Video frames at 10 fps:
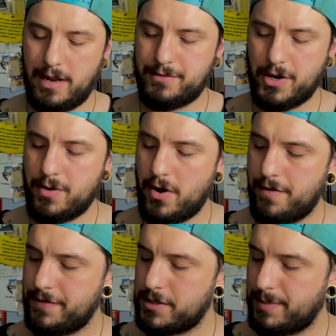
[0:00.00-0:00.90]
I don't know
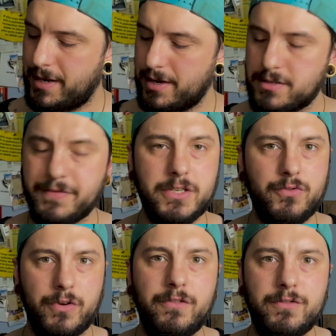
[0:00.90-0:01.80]
if it's because of its
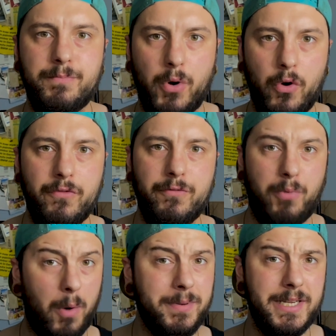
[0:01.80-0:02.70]
grease-proof
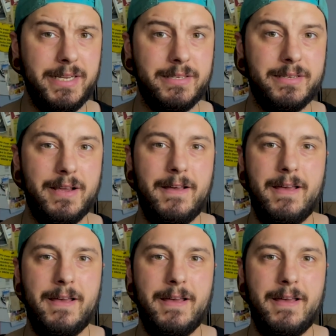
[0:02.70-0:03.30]
properties.